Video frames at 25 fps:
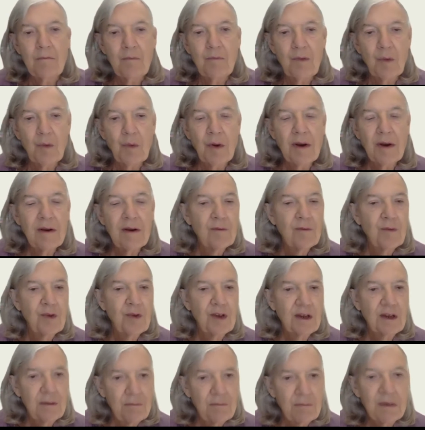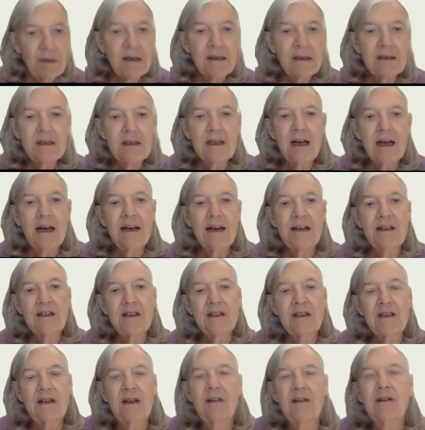one of the middle size.